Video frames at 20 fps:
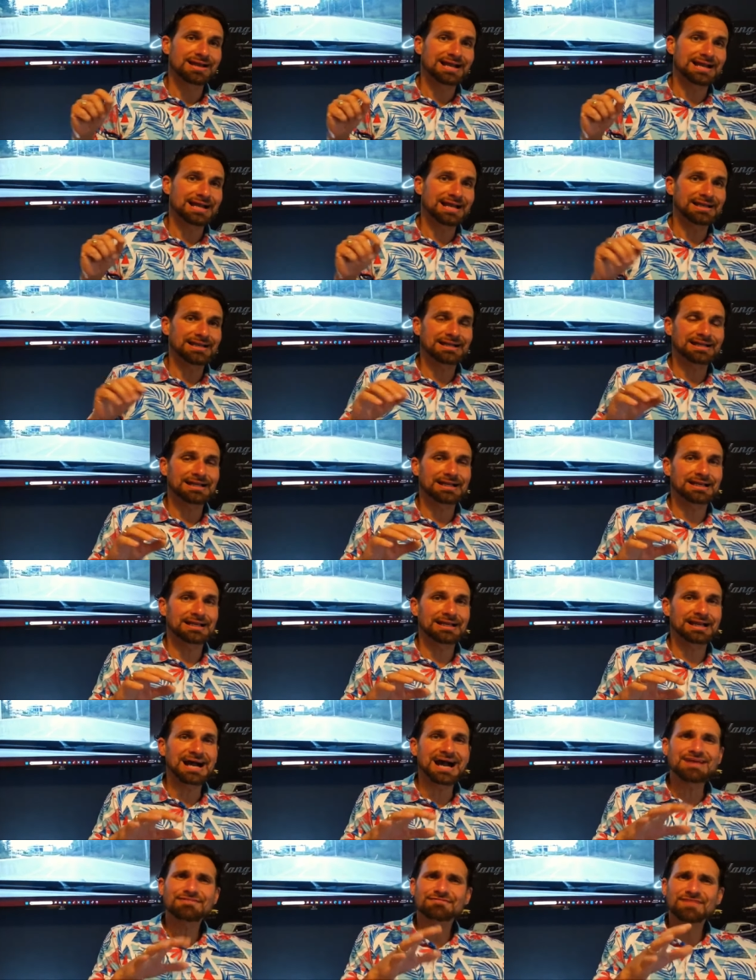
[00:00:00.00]
and
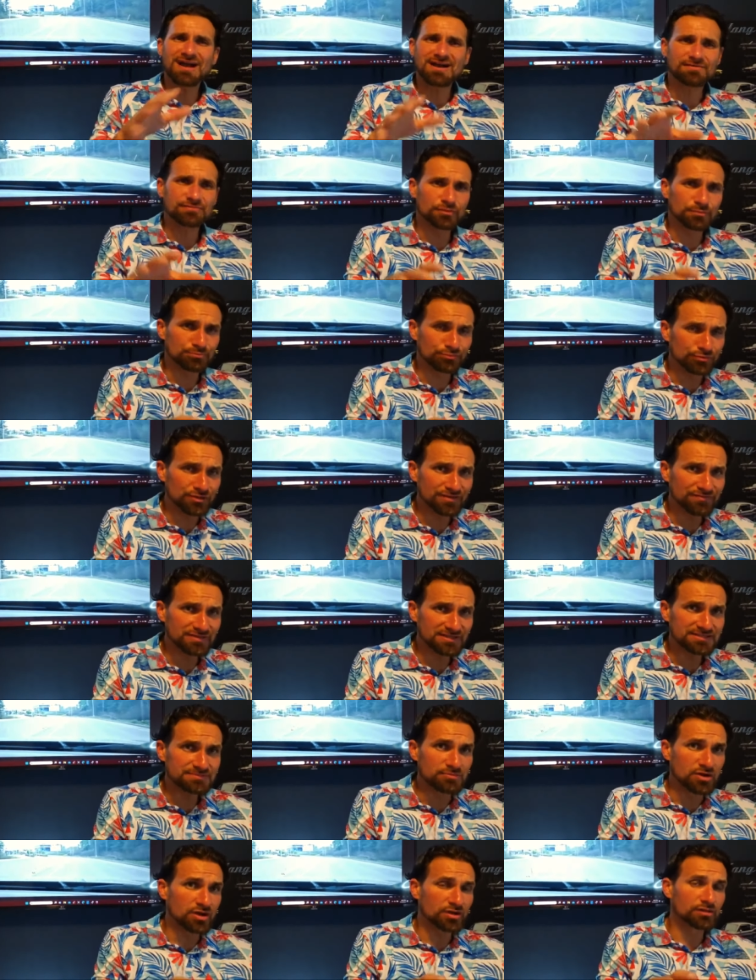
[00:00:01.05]
I found the
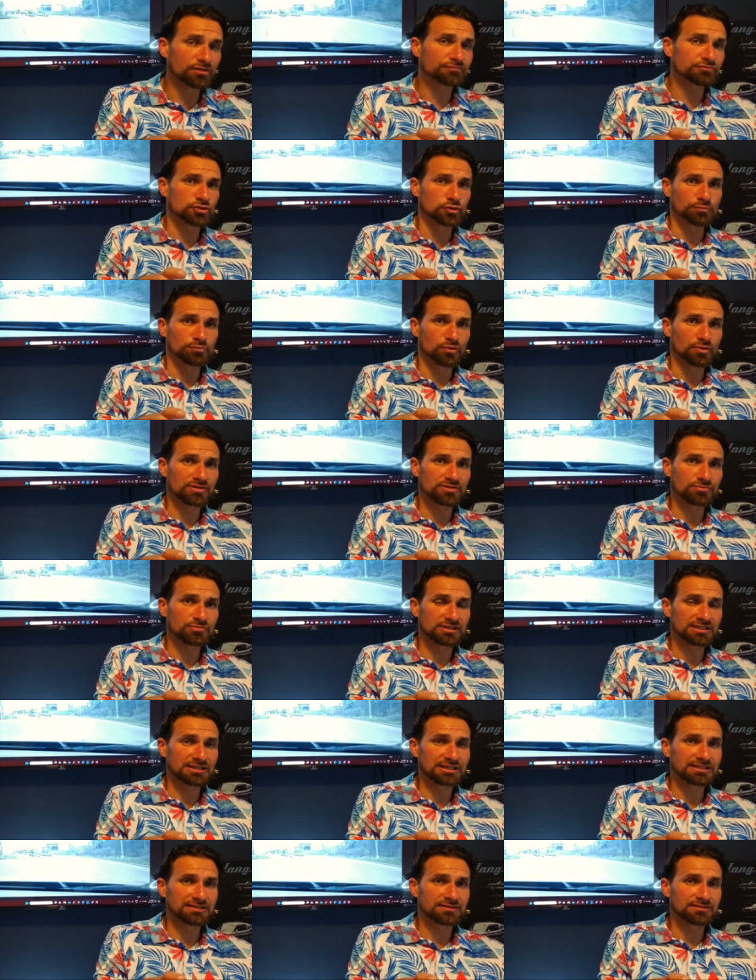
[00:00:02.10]
previous model of
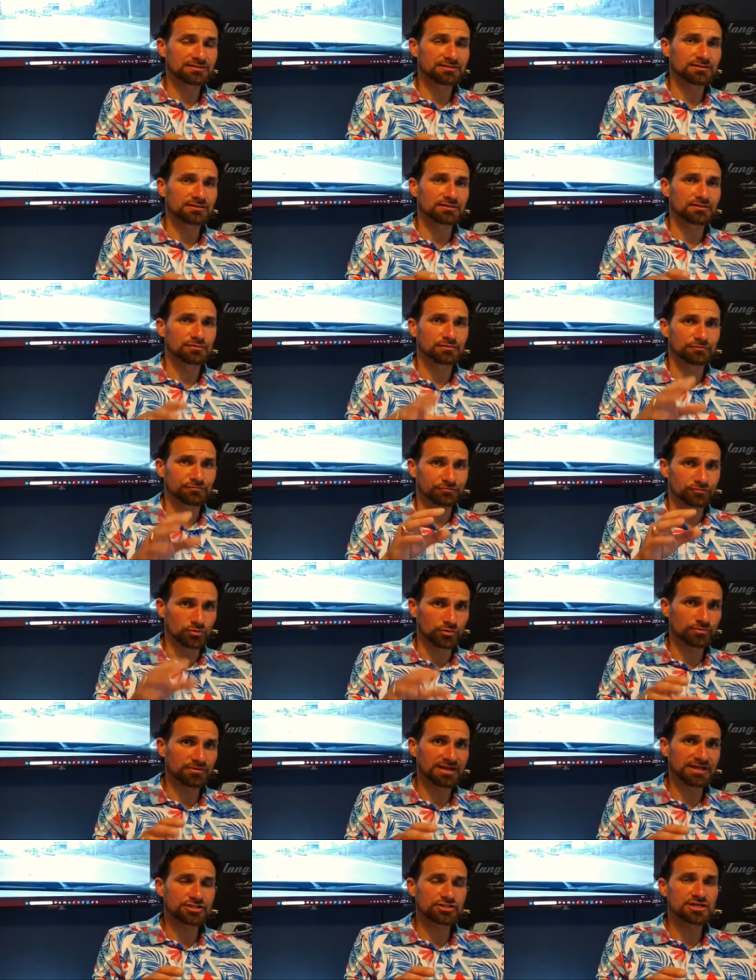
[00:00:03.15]
2.3 liter Ford
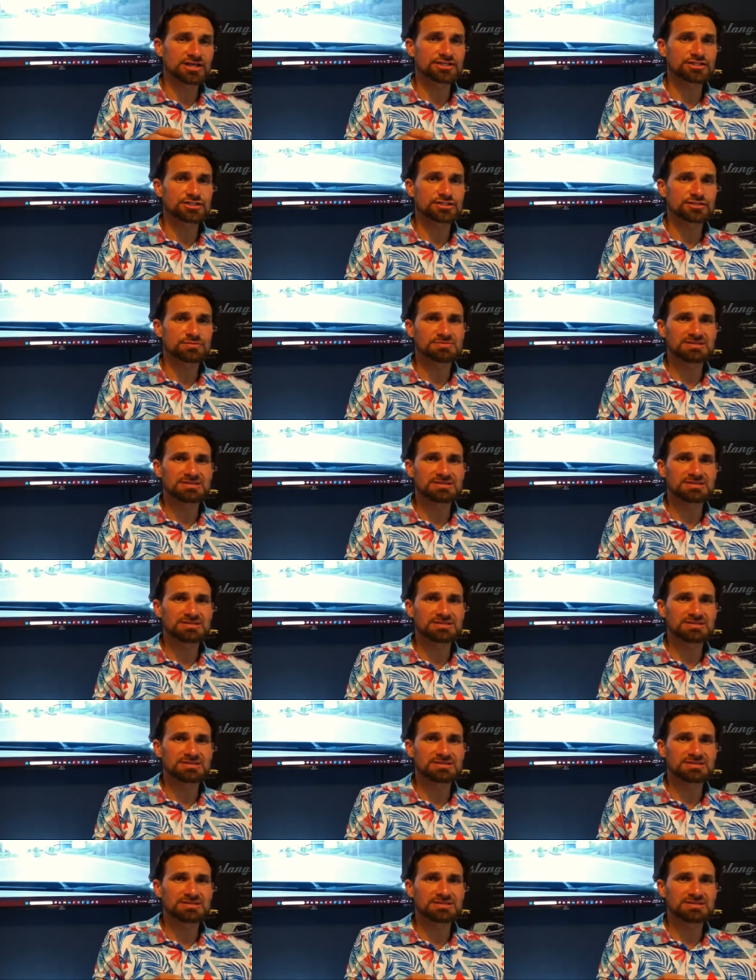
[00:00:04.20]
Ranger engine to